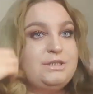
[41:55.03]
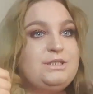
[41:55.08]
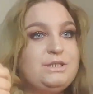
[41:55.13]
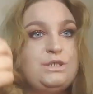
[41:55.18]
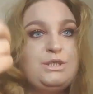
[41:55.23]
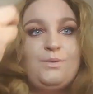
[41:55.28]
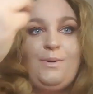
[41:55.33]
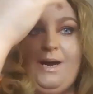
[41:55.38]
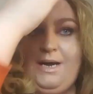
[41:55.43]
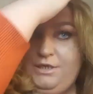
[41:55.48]

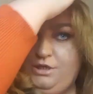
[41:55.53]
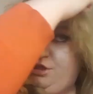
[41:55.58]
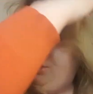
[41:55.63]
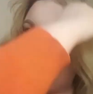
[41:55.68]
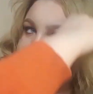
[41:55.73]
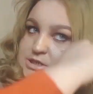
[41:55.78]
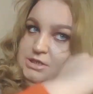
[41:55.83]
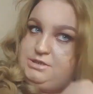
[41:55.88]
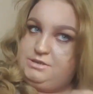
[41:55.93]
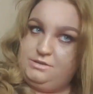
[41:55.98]

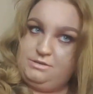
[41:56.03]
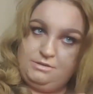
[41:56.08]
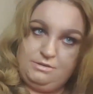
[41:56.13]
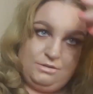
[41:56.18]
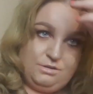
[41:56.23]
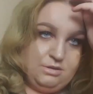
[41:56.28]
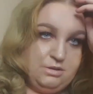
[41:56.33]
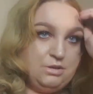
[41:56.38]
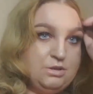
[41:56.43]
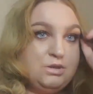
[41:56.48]
situation
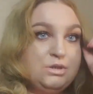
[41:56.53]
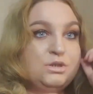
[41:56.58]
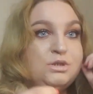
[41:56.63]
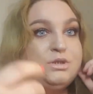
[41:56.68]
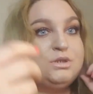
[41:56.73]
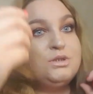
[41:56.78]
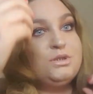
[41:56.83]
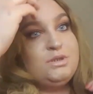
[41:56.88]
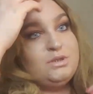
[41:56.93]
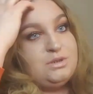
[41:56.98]

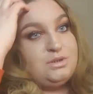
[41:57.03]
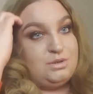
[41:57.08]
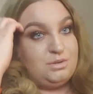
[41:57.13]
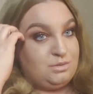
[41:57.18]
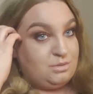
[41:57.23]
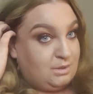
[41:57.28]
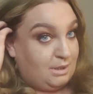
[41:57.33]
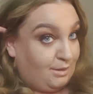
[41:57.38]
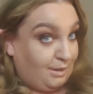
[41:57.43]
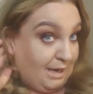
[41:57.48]

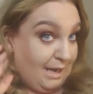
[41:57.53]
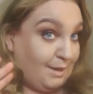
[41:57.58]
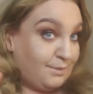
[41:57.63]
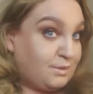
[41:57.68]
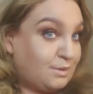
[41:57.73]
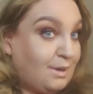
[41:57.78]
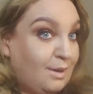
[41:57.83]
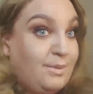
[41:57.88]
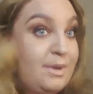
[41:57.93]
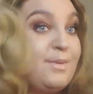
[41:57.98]
where I
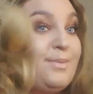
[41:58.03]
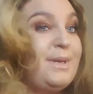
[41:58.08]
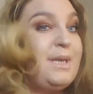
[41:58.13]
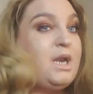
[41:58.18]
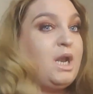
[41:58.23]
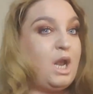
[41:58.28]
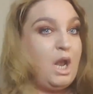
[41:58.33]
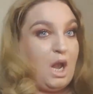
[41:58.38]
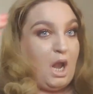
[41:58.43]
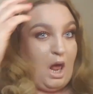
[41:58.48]
have to have it a
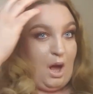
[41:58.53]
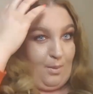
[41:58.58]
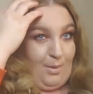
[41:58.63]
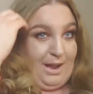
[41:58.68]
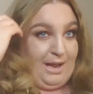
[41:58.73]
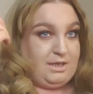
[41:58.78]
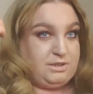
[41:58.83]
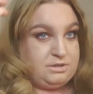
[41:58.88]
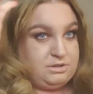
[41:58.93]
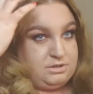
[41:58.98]
bit
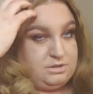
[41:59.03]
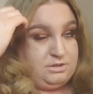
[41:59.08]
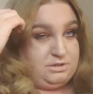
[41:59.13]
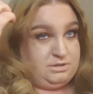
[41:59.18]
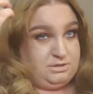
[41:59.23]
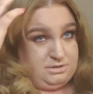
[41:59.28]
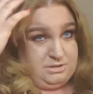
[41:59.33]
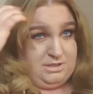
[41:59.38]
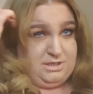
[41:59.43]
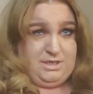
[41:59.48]
lower
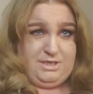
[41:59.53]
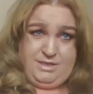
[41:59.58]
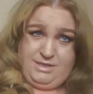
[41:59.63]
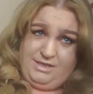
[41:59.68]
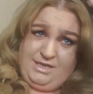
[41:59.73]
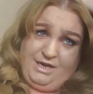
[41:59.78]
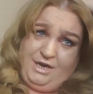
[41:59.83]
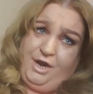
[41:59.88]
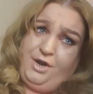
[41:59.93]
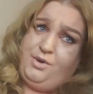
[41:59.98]

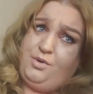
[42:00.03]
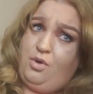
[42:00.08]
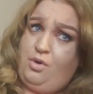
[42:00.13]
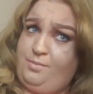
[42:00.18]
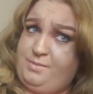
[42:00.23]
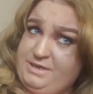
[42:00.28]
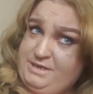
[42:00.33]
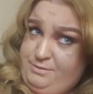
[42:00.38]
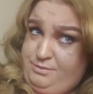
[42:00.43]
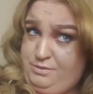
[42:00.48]
than I
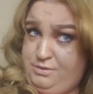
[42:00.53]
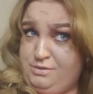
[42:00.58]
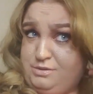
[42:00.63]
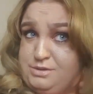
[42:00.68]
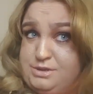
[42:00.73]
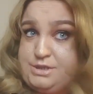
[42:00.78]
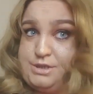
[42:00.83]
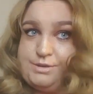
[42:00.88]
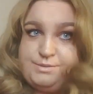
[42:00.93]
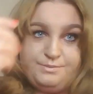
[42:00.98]
normally
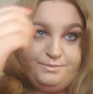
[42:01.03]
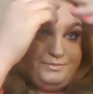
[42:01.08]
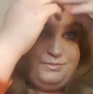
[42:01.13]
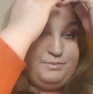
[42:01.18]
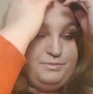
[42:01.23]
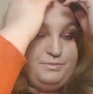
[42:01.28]
would.